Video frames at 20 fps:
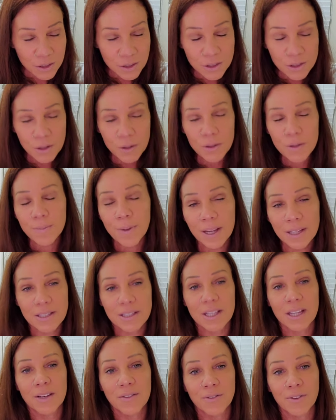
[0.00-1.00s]
do the best
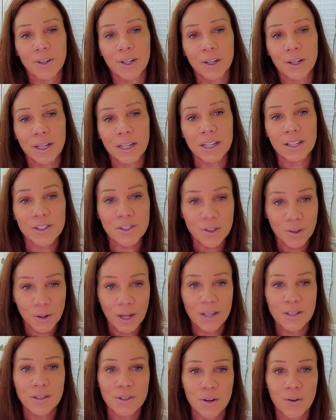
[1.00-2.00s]
thing for your kids. You
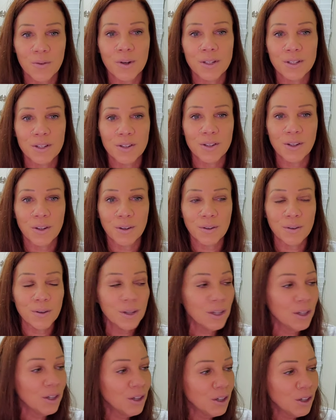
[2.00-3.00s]
guys know what to do.
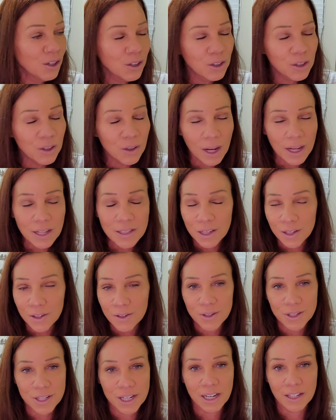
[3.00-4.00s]
You guys
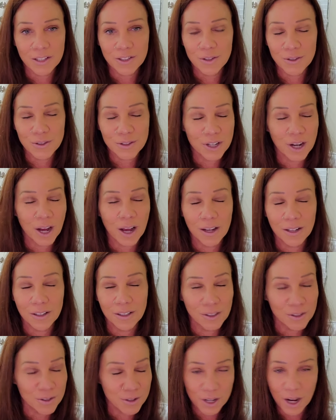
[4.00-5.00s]
understand your, ch
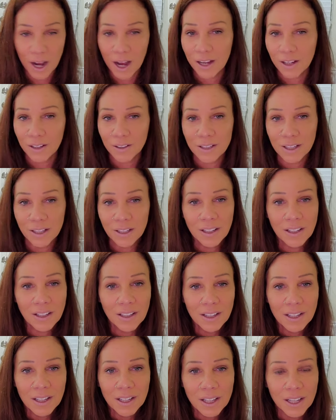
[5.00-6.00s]
your child.
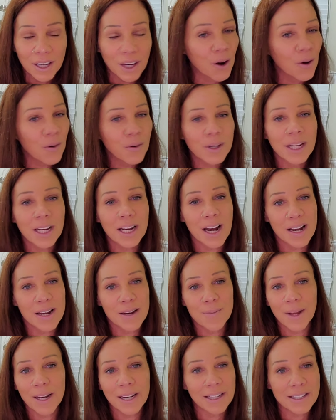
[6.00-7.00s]
You don't need
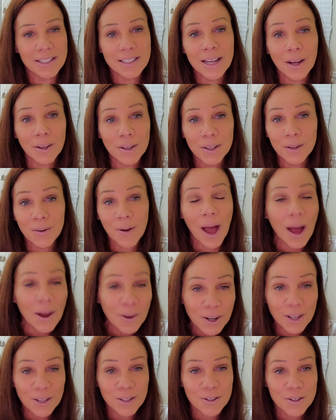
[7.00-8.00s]
anybody to tell you how
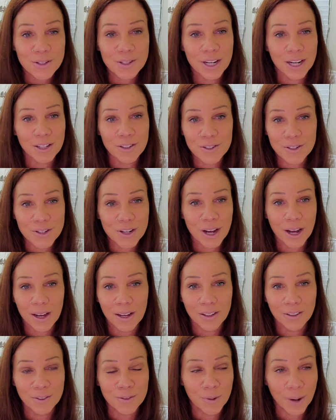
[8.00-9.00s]
to understand your
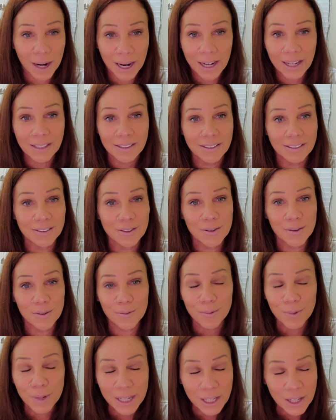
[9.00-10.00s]
child, right?
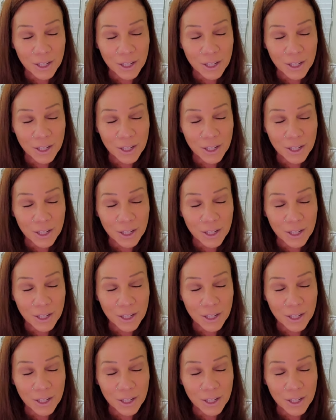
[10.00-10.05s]
We